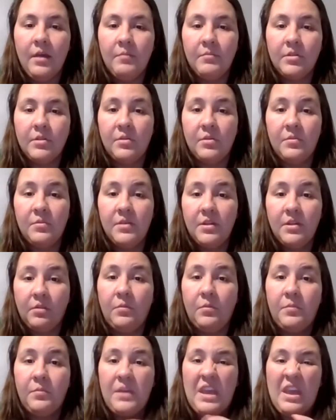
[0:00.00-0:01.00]
So this
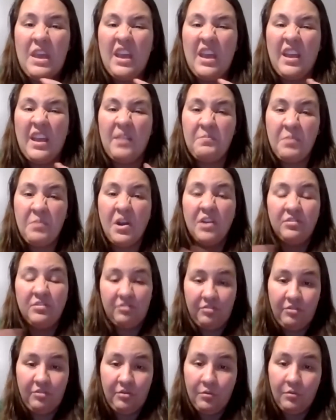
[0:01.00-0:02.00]
will be part
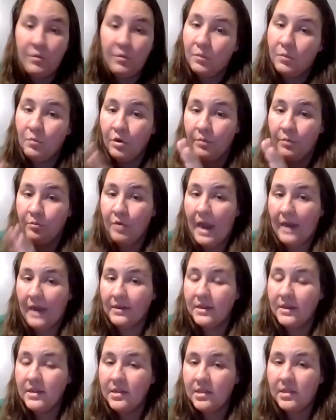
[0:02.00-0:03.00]
2 with more
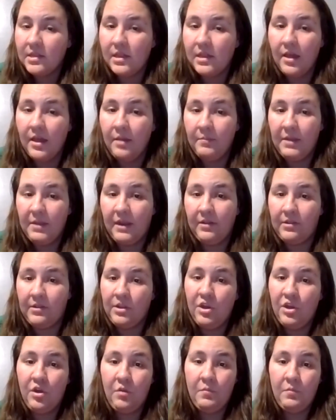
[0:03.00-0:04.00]
practice because
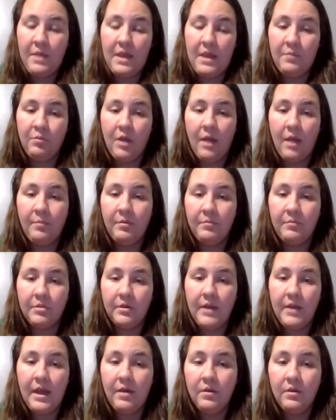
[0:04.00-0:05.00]
the new May problems
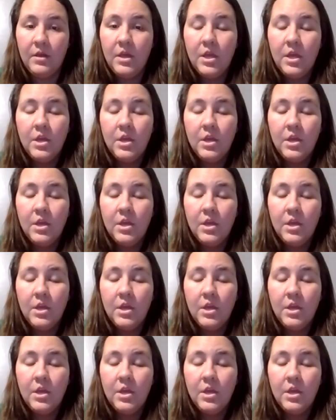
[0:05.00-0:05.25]
are out.